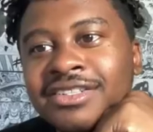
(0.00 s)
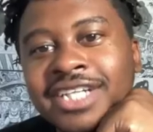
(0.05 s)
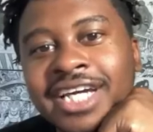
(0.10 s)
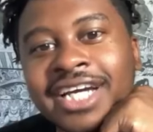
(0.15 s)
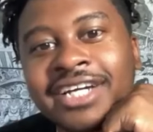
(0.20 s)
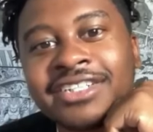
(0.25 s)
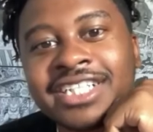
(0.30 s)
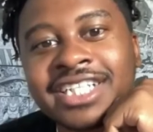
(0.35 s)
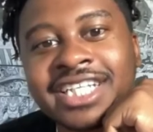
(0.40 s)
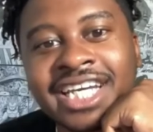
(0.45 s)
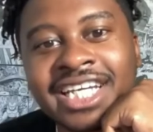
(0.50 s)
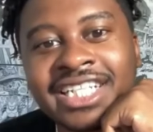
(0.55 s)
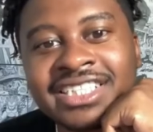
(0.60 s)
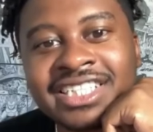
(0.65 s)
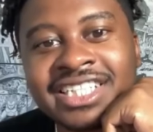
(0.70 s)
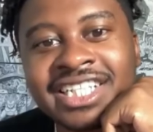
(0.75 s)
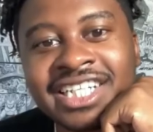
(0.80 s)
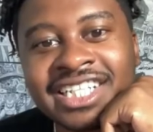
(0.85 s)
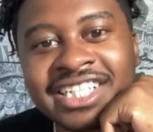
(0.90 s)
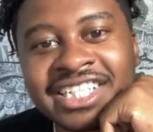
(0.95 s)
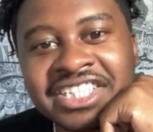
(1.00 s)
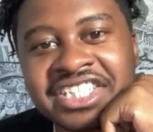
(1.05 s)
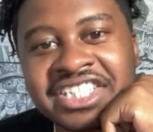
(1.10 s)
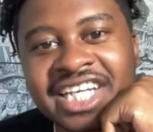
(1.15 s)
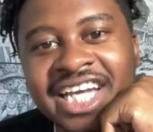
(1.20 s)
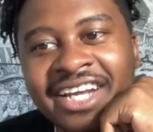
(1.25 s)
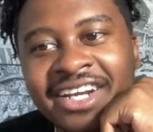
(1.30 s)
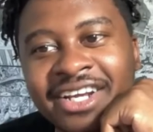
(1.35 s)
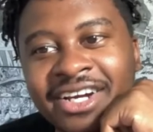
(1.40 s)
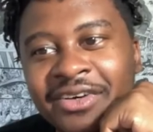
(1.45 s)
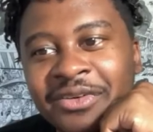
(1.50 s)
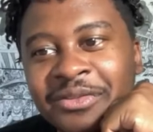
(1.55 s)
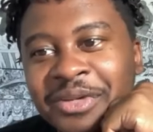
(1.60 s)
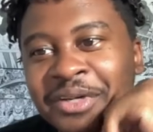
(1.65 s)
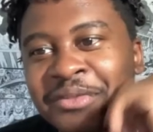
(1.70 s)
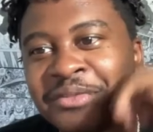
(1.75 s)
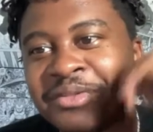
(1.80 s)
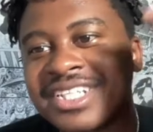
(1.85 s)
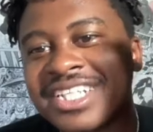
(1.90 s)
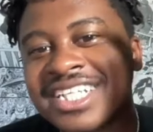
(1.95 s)
Shout out to Casey getting a shout out.
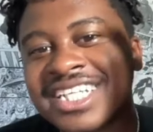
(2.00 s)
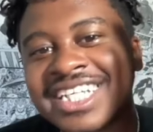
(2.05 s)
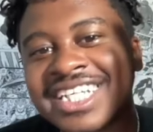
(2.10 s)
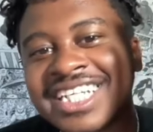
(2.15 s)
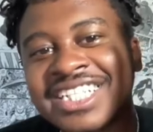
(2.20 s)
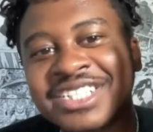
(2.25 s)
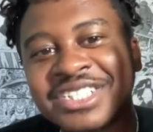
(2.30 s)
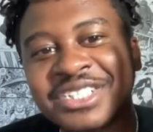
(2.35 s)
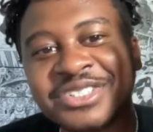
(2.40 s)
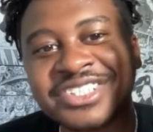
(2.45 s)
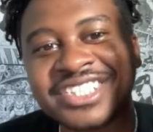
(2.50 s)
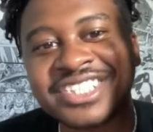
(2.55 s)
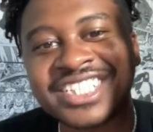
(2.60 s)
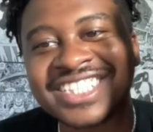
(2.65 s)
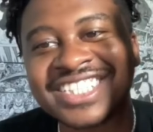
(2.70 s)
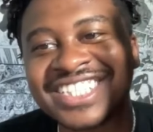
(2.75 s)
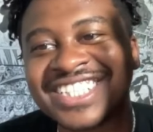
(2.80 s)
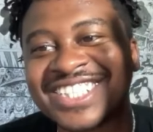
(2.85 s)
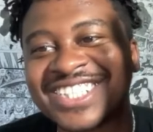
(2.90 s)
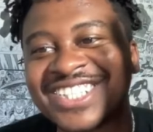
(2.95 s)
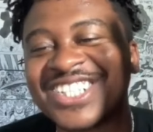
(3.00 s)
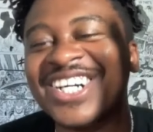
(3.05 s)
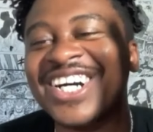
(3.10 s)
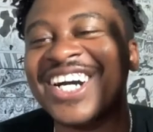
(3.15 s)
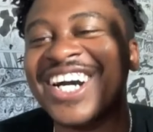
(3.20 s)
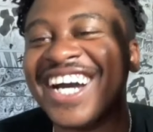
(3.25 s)
Maybe they get yeah. you.